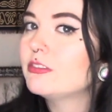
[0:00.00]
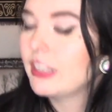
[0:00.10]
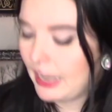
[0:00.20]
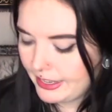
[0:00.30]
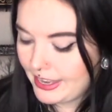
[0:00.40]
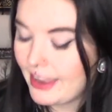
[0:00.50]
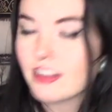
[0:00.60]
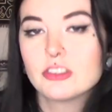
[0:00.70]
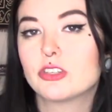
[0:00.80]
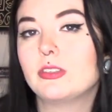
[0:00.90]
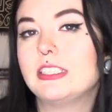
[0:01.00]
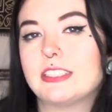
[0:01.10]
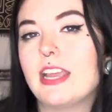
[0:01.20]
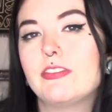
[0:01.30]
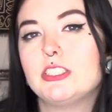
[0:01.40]
Like, I can't truly
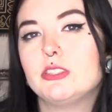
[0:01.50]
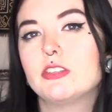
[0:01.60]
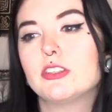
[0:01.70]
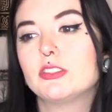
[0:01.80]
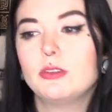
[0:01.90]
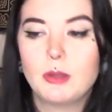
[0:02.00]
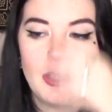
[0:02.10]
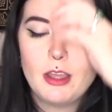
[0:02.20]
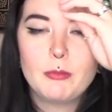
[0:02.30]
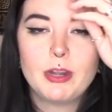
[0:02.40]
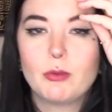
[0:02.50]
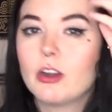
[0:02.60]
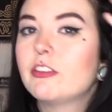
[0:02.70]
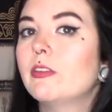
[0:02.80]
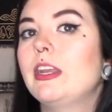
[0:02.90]
say if it's universal, but it
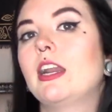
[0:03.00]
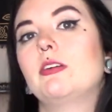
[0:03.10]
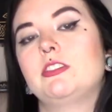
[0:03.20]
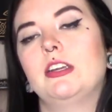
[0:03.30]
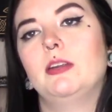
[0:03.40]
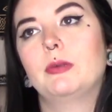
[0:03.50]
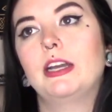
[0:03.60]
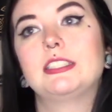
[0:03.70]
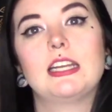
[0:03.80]
worked for me and I was very impressed.